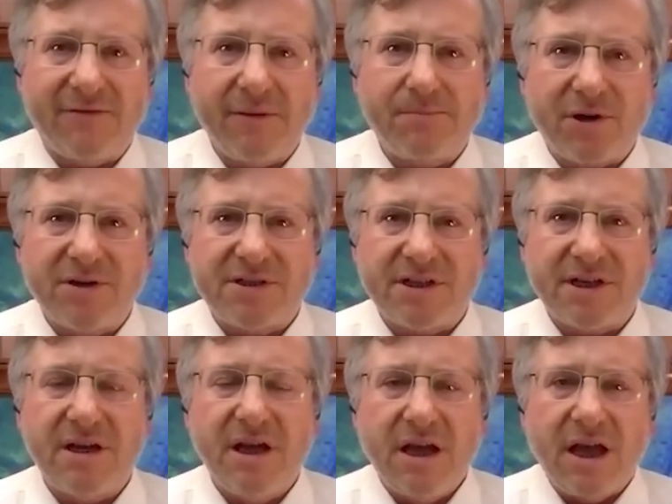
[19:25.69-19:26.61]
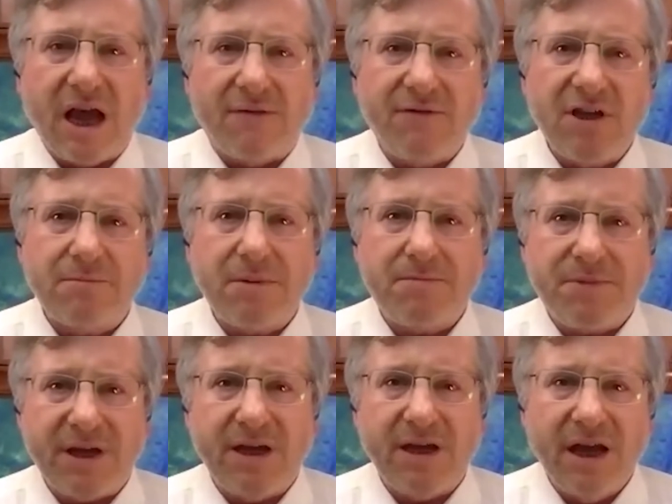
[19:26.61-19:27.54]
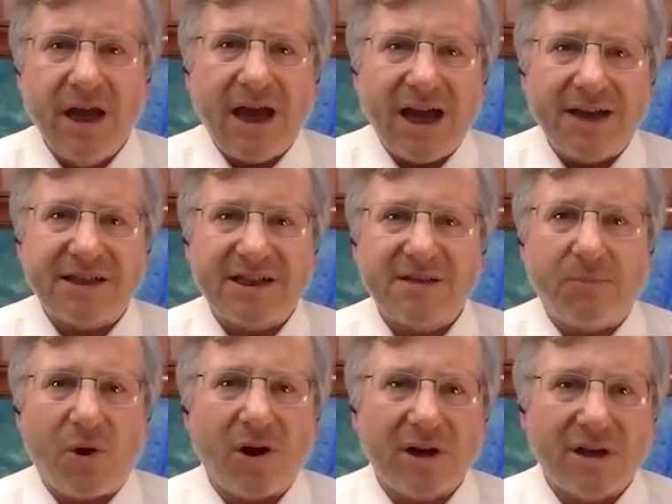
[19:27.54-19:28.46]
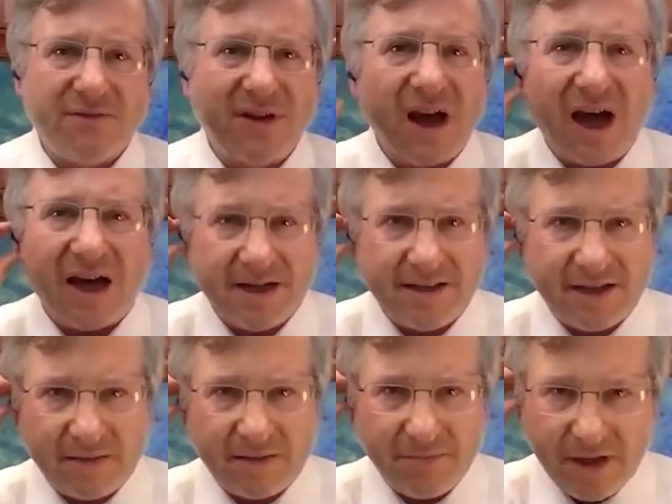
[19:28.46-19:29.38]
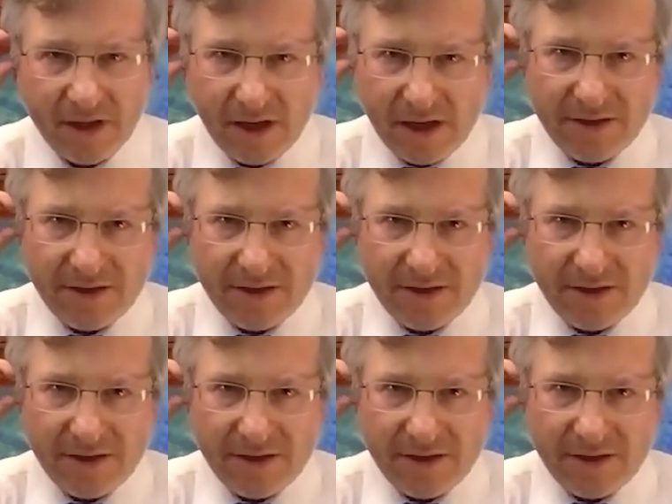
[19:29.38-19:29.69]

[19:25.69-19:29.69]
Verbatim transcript: Every yeah. person Every human being yep. has a spark of God in them.